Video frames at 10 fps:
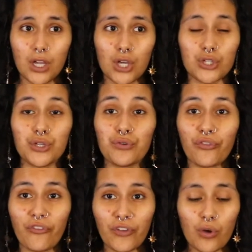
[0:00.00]
Do you
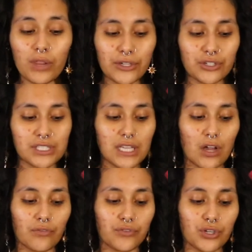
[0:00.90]
feel like
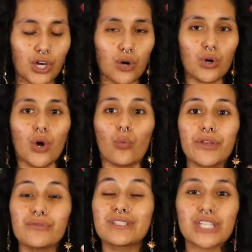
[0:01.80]
yourself? You know,
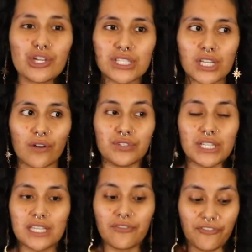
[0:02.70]
when you see yourself,
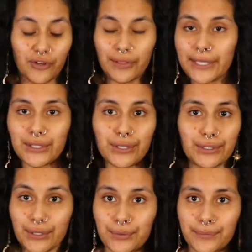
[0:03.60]
does it feel like
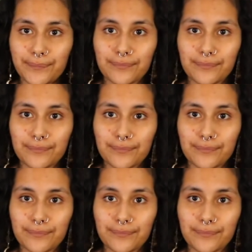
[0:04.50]
you?